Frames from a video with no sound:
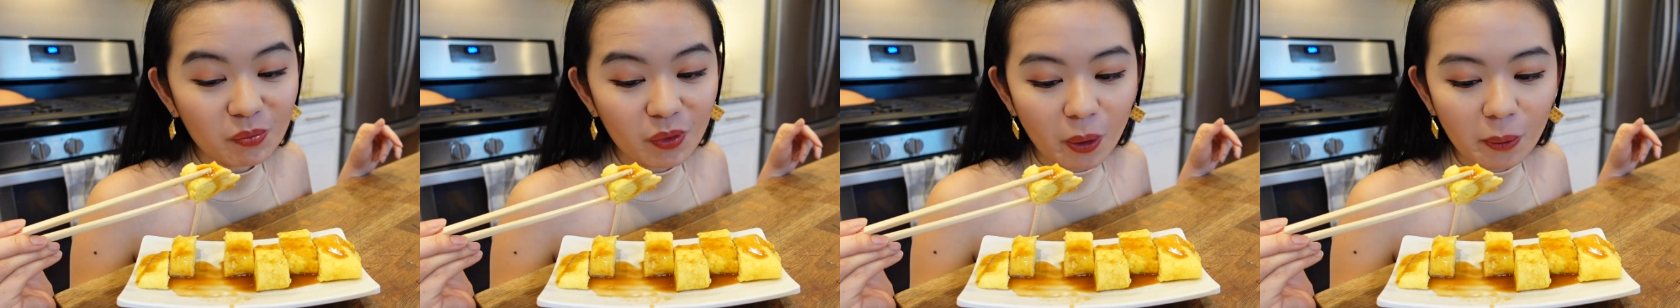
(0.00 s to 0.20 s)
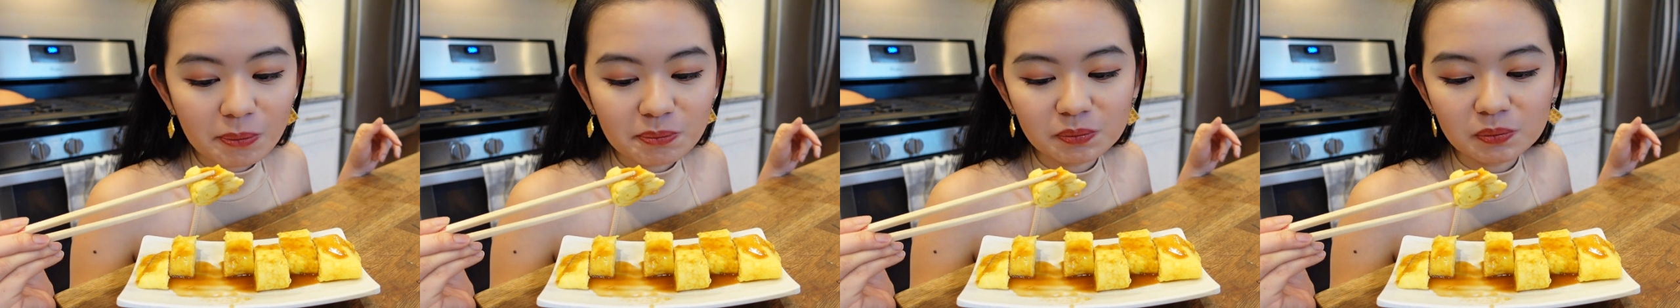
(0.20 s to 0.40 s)

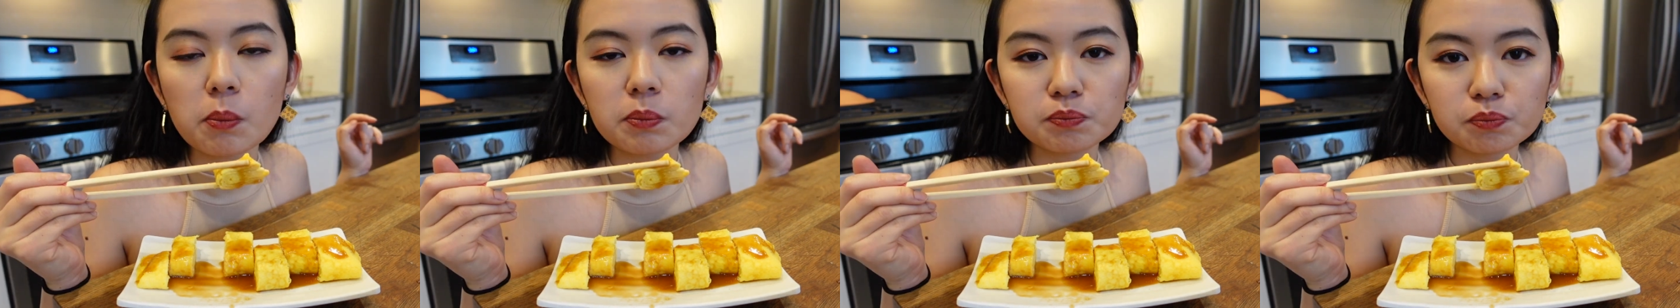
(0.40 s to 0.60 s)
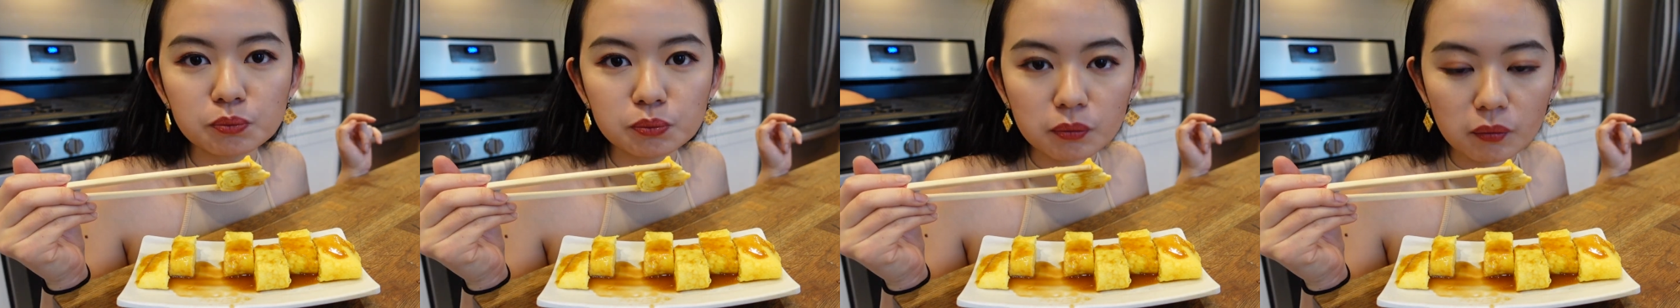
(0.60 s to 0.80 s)
so I
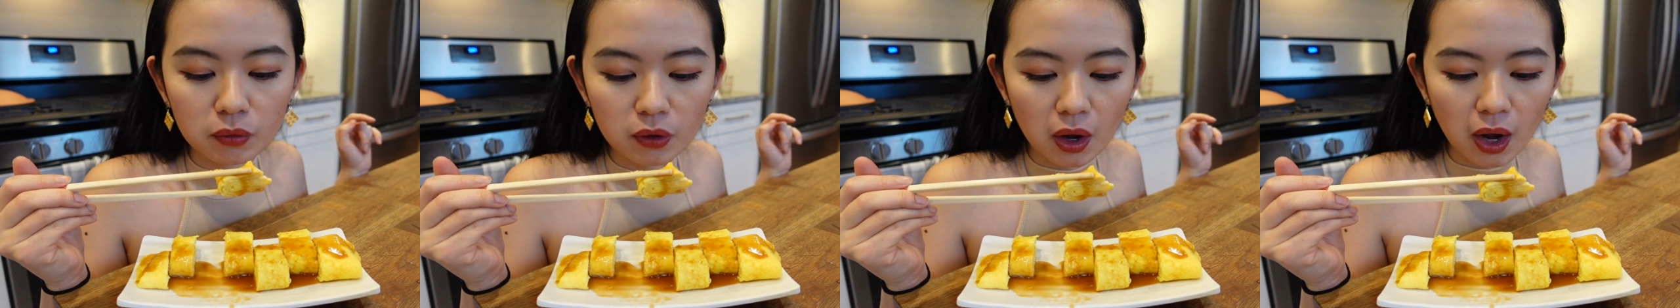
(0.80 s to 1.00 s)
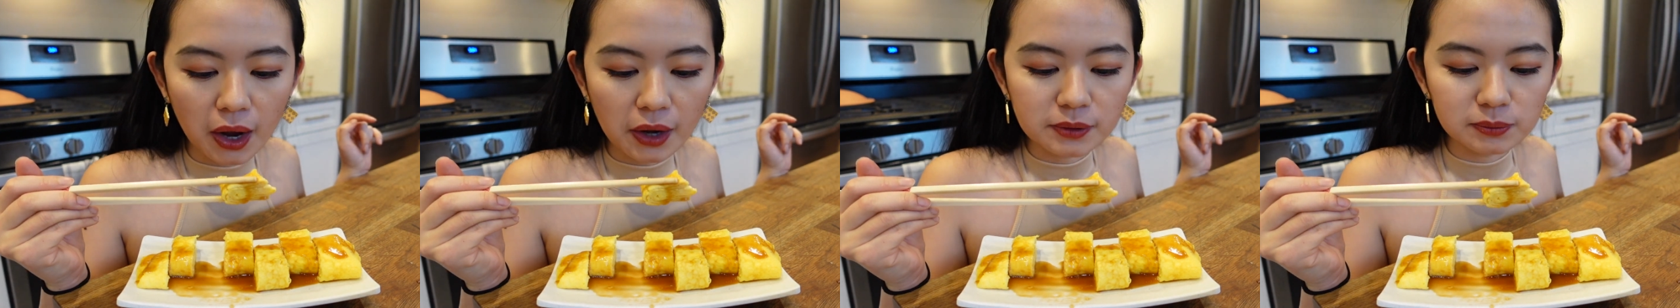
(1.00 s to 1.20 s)
preferred the
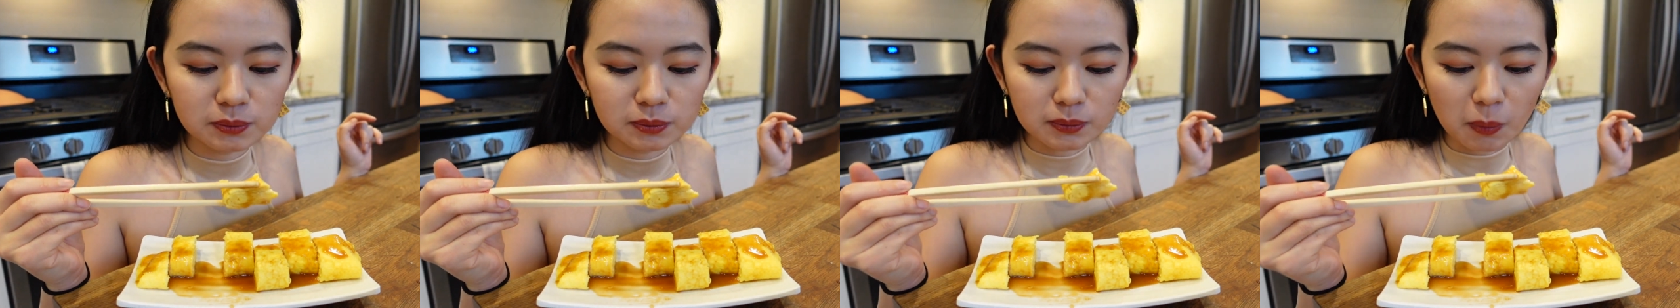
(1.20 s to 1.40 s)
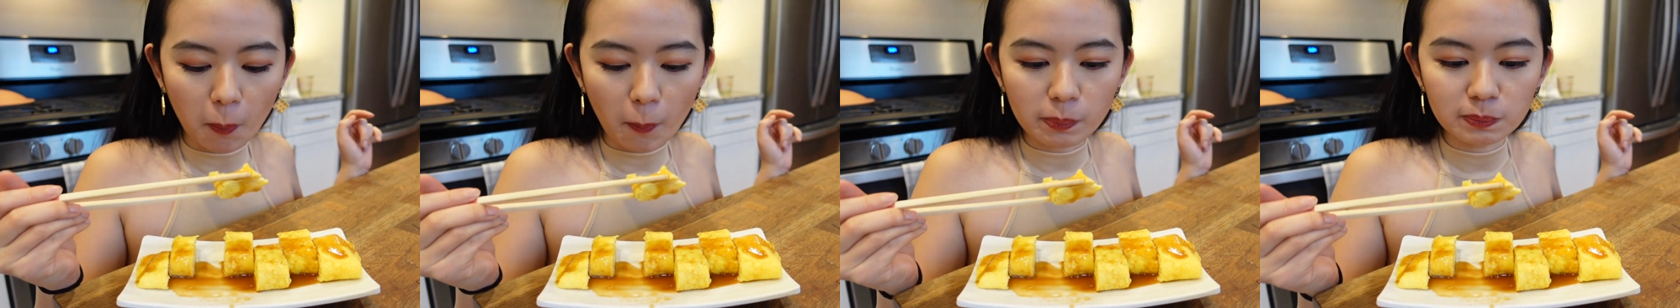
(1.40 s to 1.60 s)

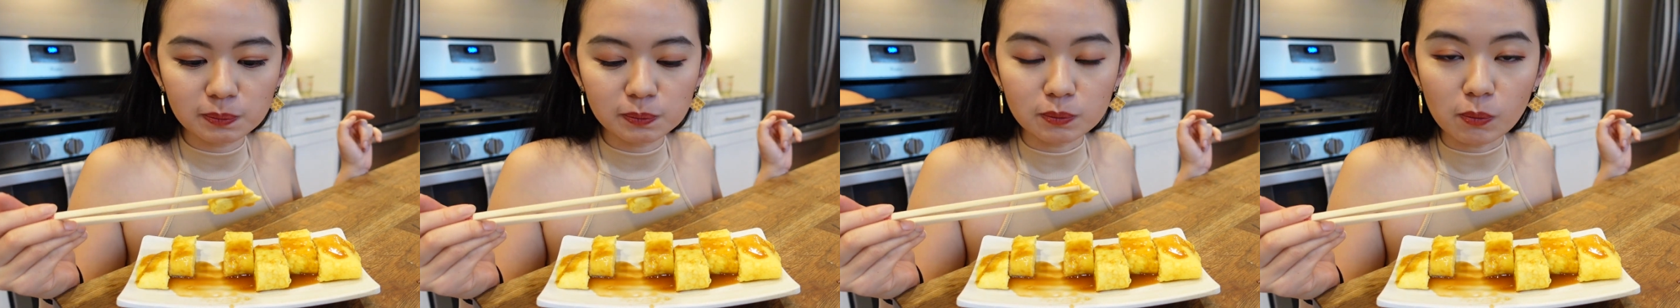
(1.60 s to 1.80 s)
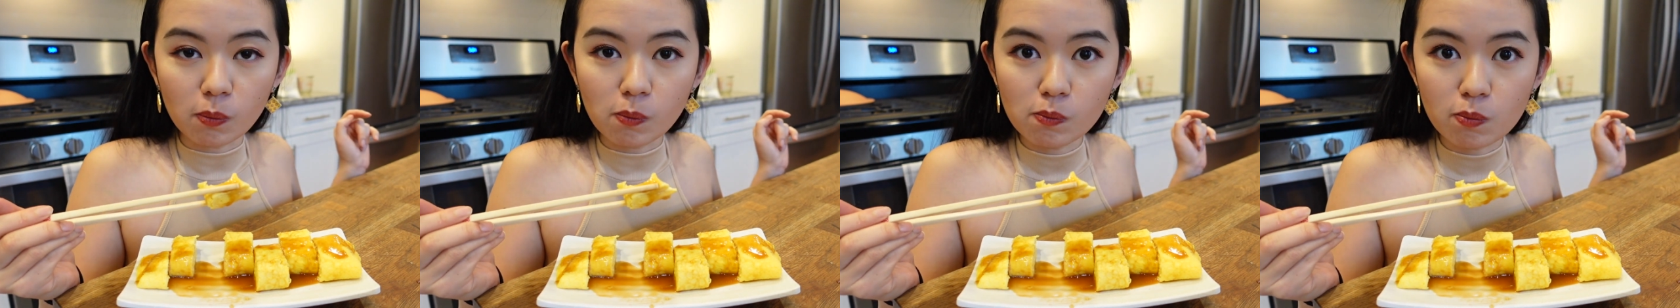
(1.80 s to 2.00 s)
salty version
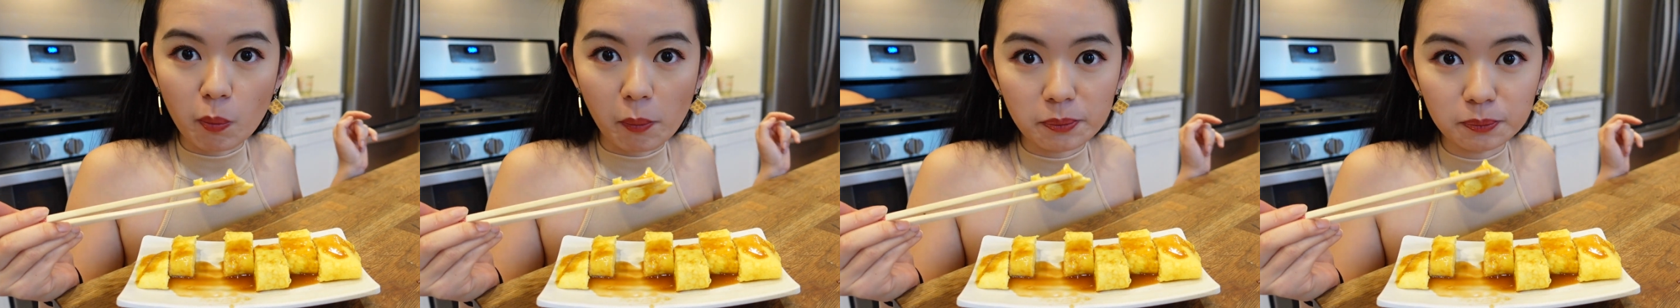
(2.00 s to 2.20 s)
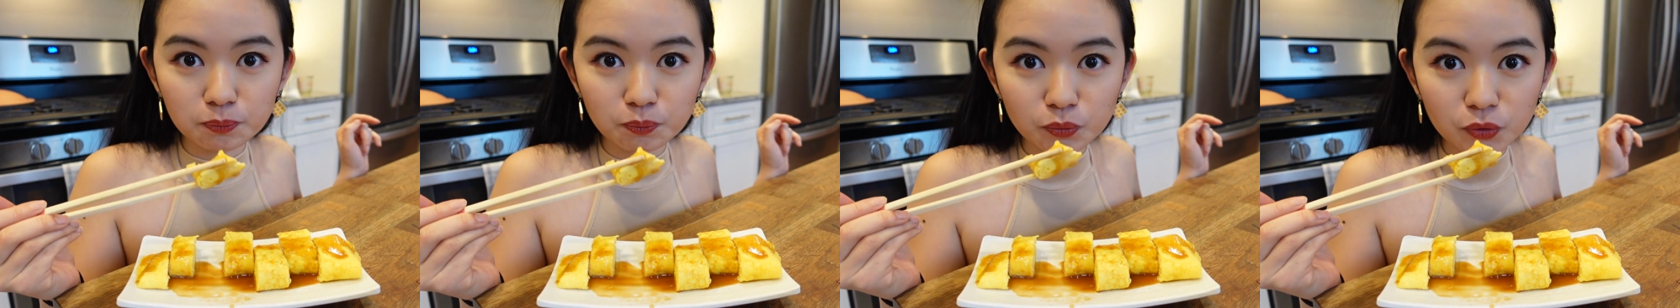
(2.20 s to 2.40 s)

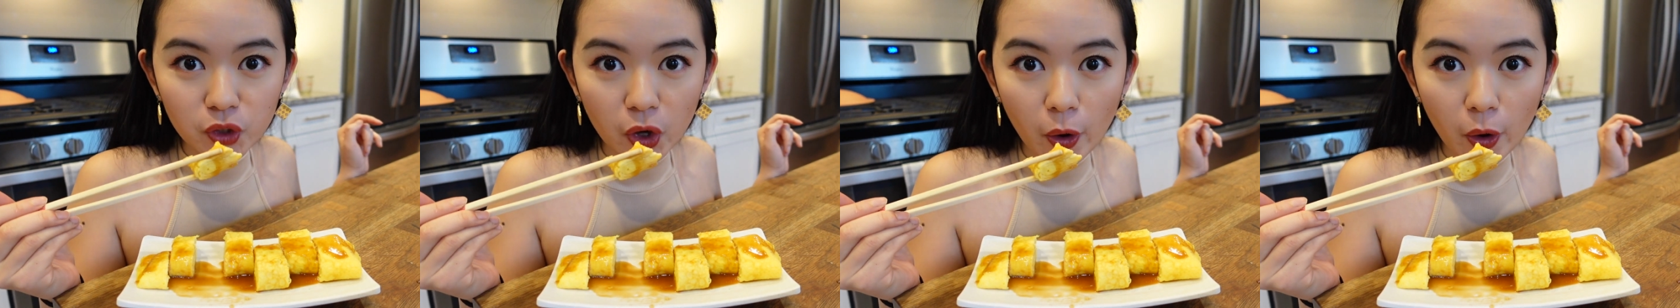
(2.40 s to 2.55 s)
actually.